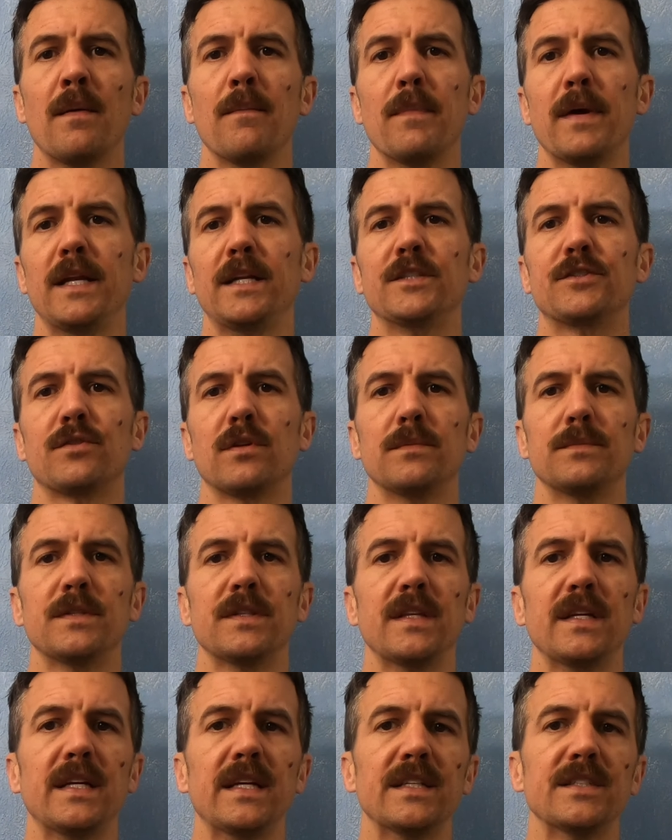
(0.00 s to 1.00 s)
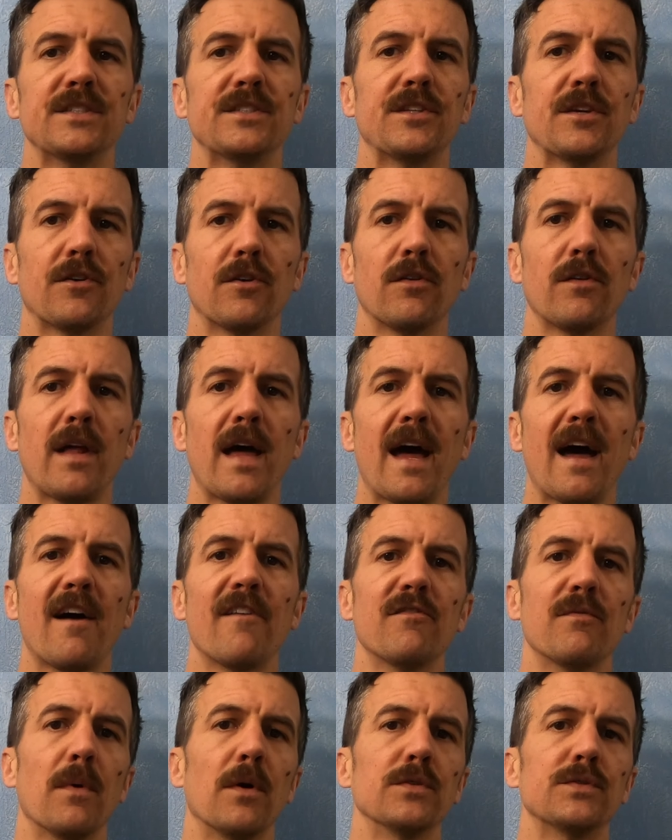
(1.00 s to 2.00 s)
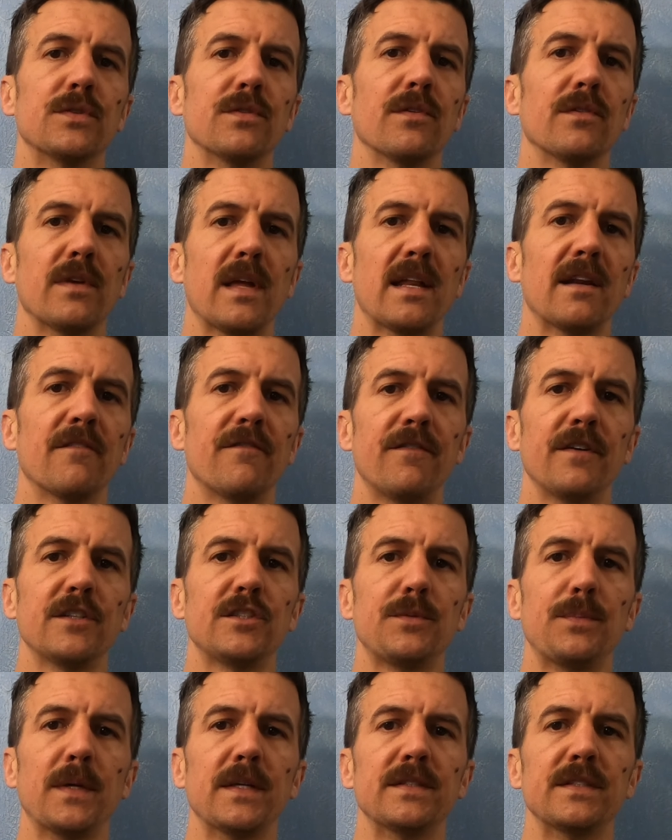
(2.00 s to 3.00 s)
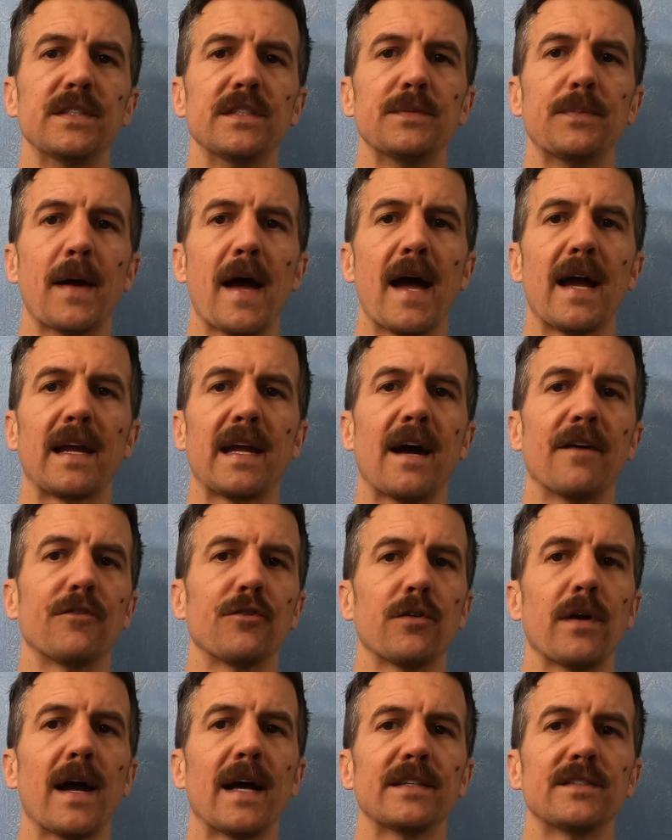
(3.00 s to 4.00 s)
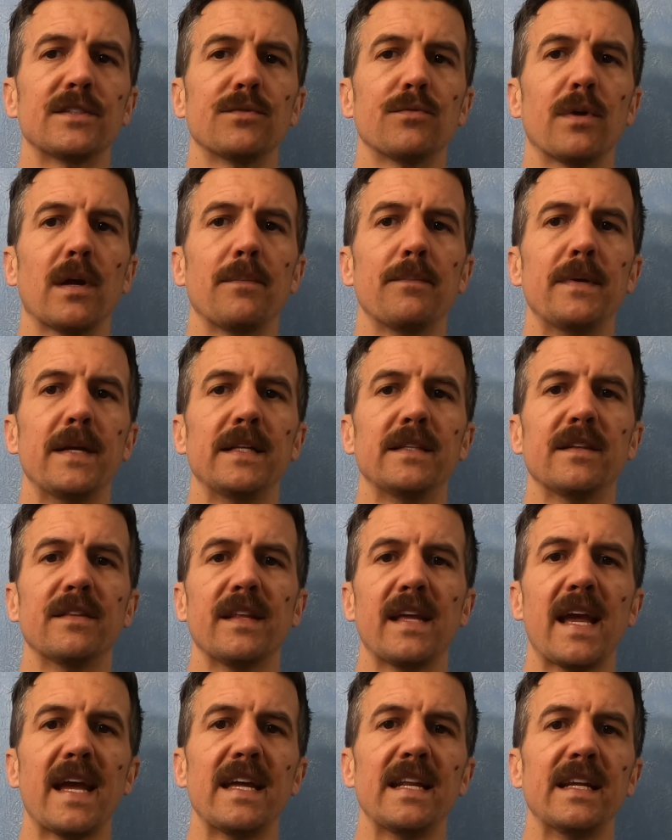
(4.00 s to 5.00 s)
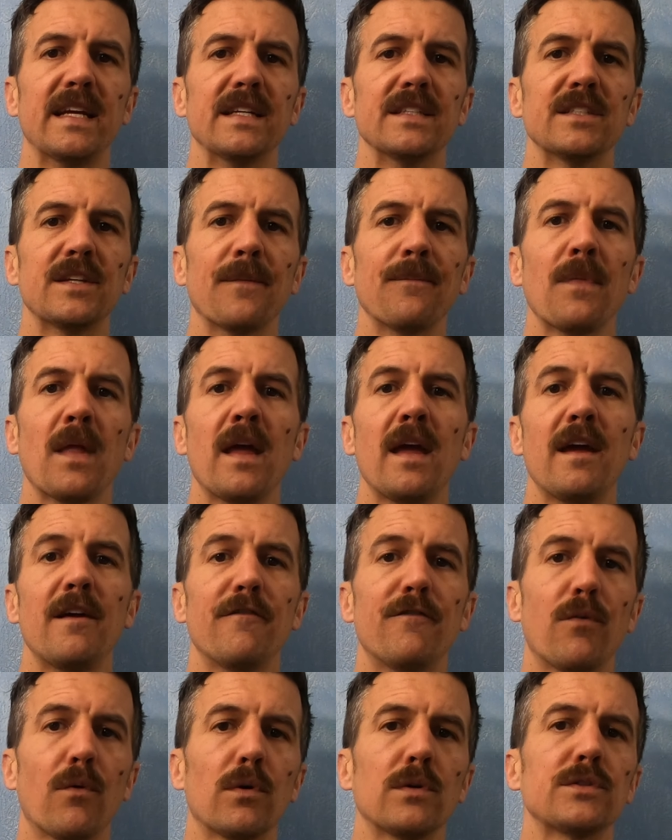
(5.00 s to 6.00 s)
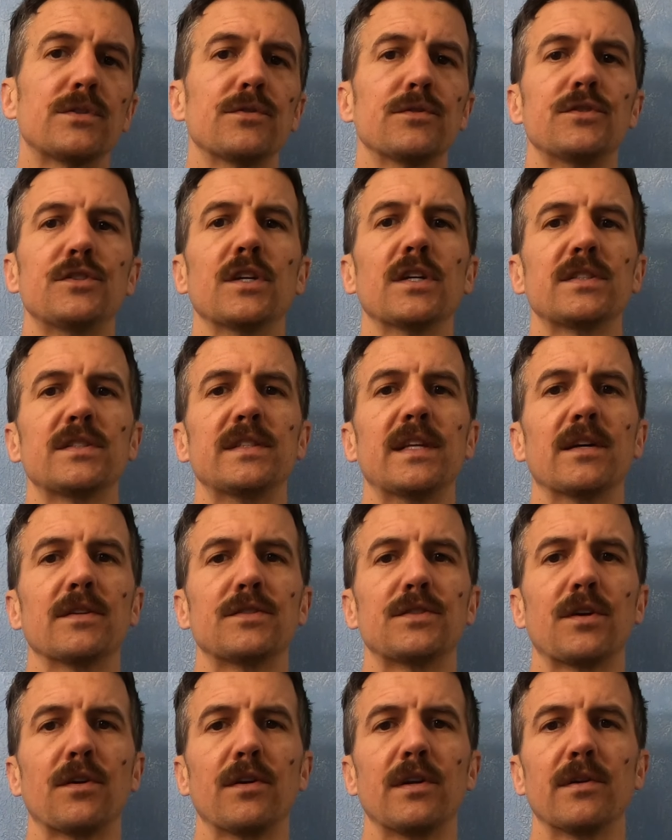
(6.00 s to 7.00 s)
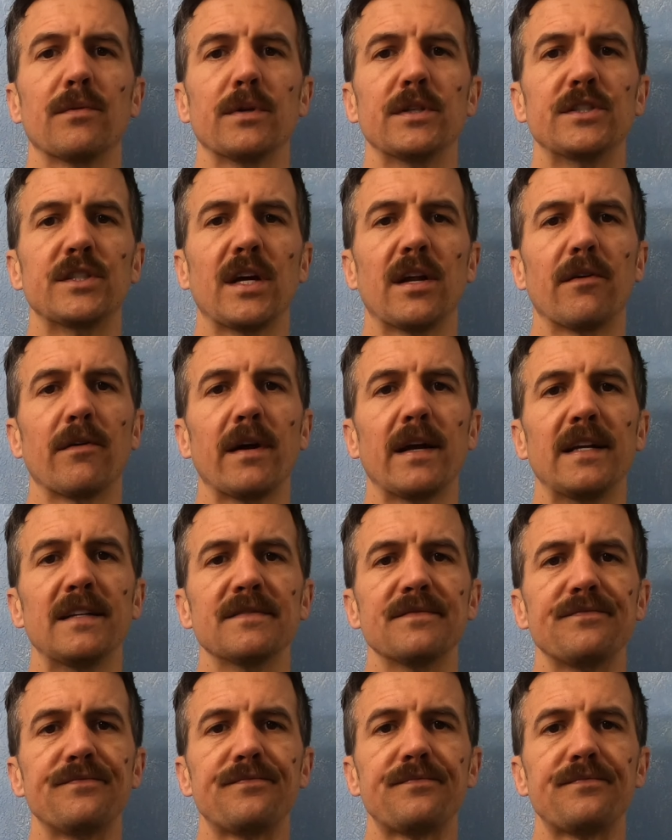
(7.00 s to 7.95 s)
Many streams in the east still don't have most of their native fish species back after acid rain peaked in the 80s, and forests are just now starting to regenerate.